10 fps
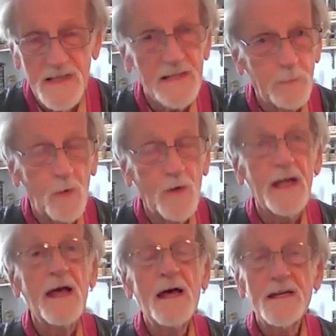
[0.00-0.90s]
That's
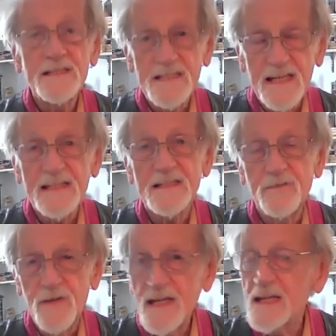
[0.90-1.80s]
0.6
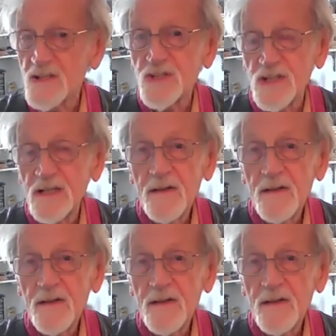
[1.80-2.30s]
of an inch.